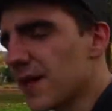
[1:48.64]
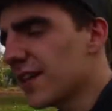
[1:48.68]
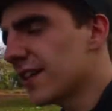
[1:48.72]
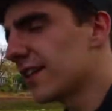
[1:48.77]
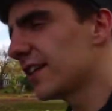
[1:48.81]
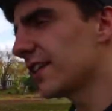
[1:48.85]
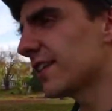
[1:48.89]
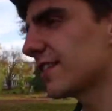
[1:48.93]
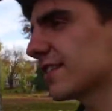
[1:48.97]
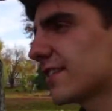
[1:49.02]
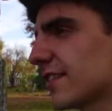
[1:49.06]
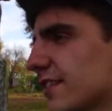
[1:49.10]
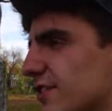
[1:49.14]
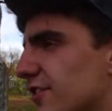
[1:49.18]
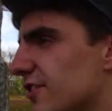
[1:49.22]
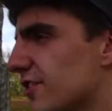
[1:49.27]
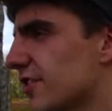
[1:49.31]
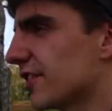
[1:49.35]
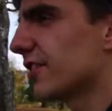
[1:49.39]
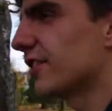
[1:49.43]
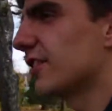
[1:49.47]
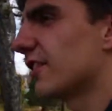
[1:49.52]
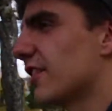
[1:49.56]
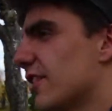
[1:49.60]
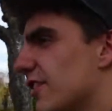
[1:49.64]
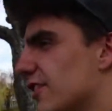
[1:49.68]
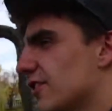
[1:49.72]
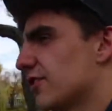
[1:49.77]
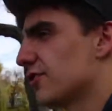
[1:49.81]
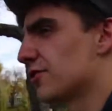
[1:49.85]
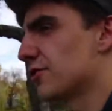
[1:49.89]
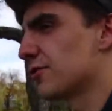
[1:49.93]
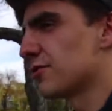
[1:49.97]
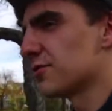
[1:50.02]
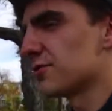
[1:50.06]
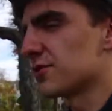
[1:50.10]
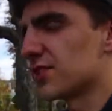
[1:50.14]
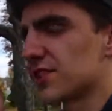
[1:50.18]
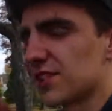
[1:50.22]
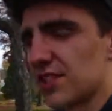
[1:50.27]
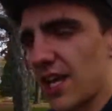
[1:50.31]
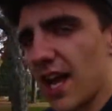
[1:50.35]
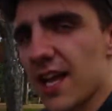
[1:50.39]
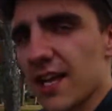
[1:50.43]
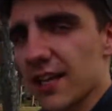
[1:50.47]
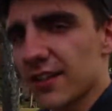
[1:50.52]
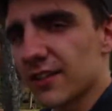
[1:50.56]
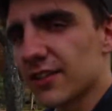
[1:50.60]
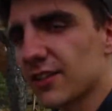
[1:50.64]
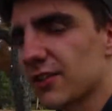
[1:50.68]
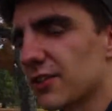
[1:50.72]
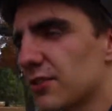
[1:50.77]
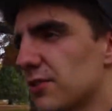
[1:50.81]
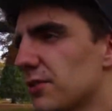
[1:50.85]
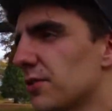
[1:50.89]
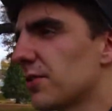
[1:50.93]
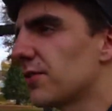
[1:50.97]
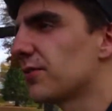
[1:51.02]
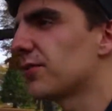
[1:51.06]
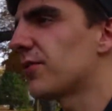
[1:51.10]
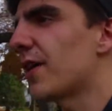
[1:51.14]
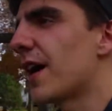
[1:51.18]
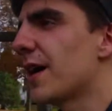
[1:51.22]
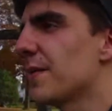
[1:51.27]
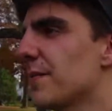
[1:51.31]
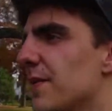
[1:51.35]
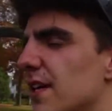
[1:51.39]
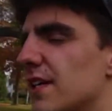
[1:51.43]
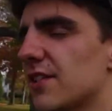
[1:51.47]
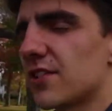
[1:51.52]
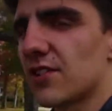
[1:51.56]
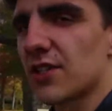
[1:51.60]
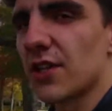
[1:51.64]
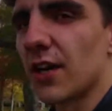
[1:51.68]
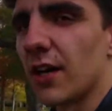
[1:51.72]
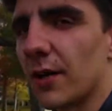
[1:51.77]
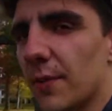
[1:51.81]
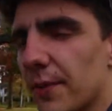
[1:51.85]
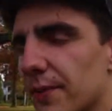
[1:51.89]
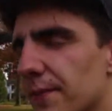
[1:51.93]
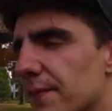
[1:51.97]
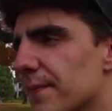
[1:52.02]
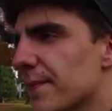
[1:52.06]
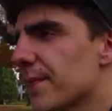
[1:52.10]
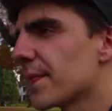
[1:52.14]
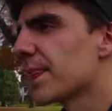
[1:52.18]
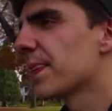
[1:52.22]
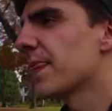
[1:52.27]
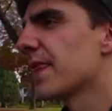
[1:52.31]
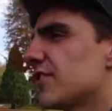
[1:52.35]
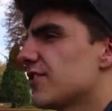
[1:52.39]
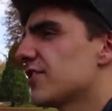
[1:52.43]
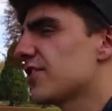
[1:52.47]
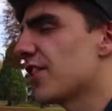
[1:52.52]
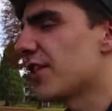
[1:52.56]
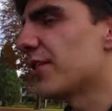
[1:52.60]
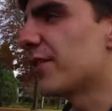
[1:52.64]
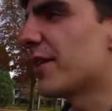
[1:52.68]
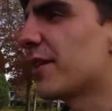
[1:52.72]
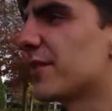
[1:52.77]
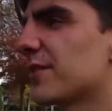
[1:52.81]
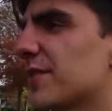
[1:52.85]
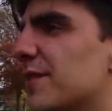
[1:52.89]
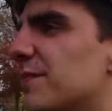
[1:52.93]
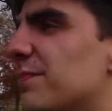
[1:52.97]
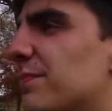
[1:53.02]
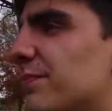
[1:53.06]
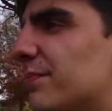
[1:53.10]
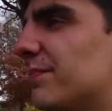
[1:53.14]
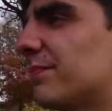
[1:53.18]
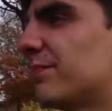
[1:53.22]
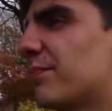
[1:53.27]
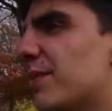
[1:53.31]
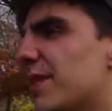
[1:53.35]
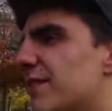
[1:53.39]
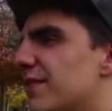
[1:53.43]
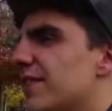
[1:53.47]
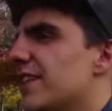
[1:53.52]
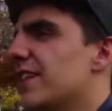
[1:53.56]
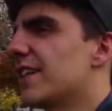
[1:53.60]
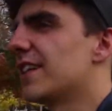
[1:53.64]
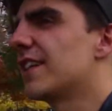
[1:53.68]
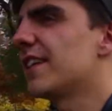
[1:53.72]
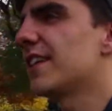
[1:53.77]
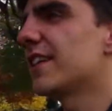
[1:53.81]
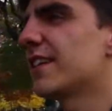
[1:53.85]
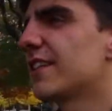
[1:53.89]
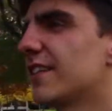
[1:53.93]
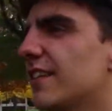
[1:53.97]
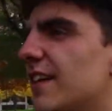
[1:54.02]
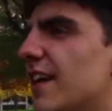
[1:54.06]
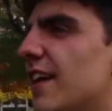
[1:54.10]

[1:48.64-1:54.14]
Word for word: made a decision to stay under the door frame, it stopped. So I was a bit of an idiot